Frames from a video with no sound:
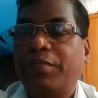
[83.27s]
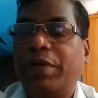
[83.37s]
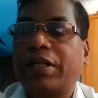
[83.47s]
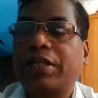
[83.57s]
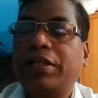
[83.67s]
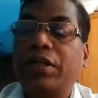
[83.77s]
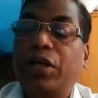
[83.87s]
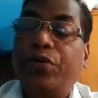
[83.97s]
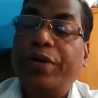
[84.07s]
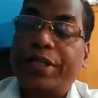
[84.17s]
but
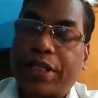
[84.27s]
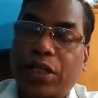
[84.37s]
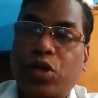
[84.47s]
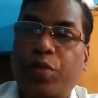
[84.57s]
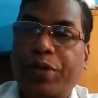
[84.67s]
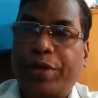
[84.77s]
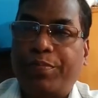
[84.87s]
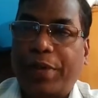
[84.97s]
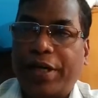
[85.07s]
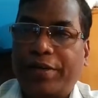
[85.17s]
Western Roman
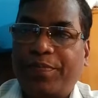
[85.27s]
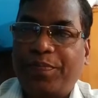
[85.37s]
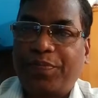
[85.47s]
Empire.